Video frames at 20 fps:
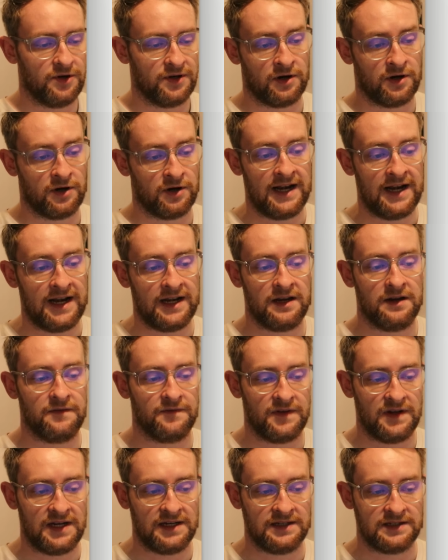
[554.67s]
or any of
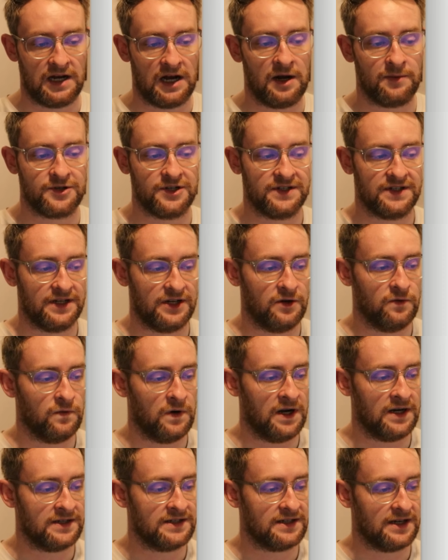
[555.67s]
these options that you
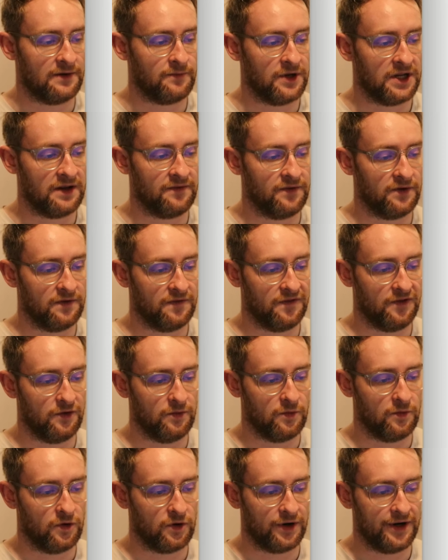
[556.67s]
want. And we give you a few
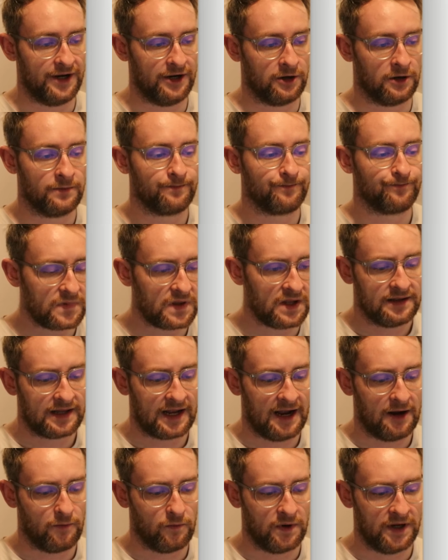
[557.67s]
more here
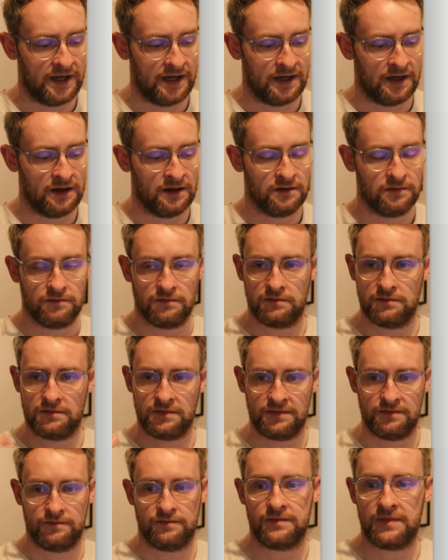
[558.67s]
that will
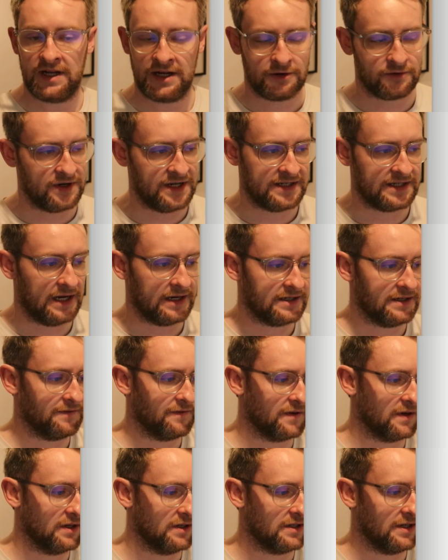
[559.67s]
increase that
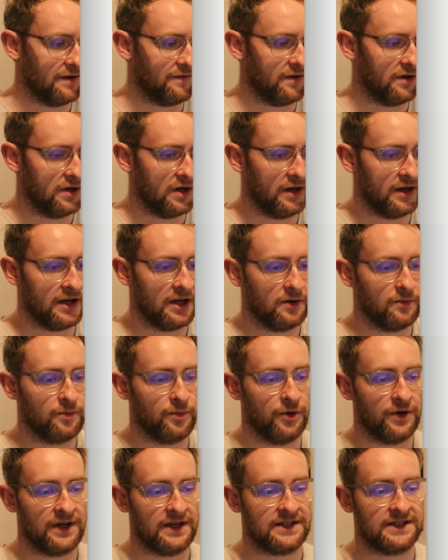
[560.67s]
difficulty if you like it.
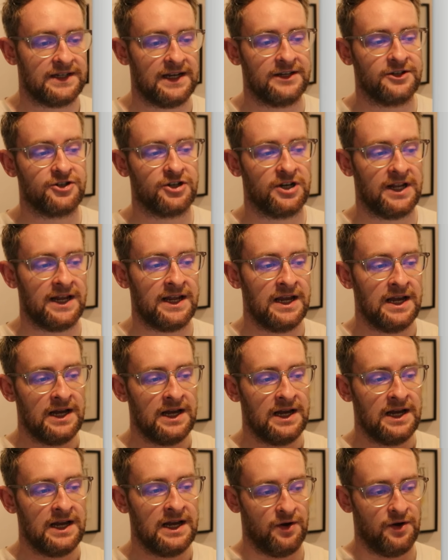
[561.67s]
But essentially,
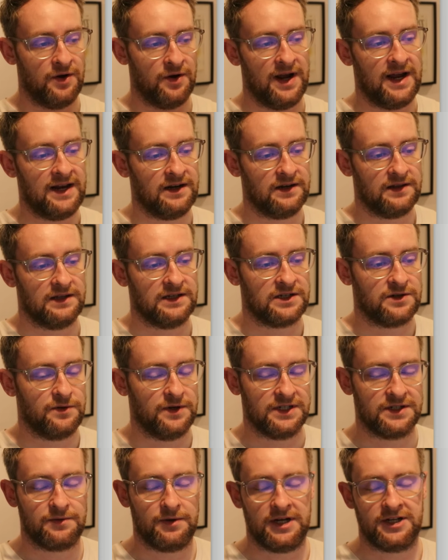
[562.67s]
when you edit this
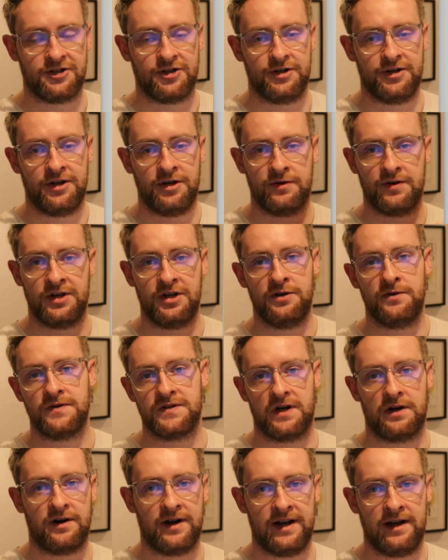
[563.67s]
quiz question, you can use
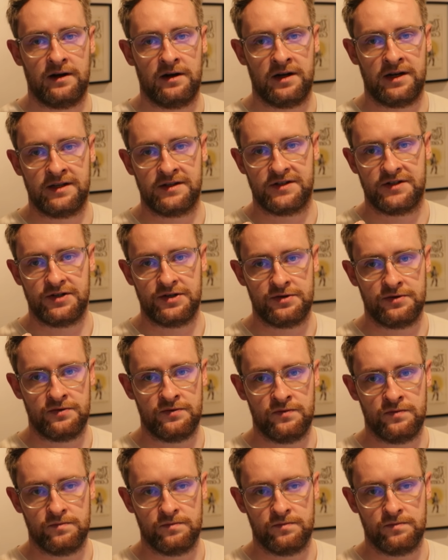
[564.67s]
our AI to